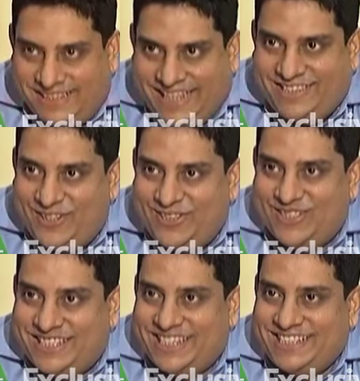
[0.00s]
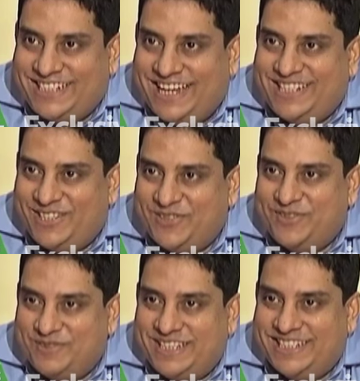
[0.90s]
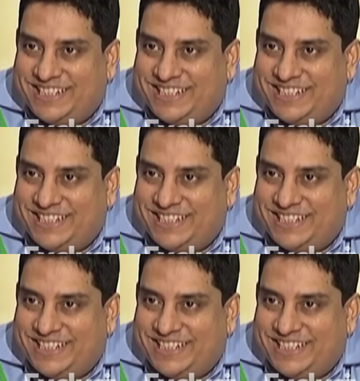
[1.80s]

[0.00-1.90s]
That's also a change in attitude from the eighties.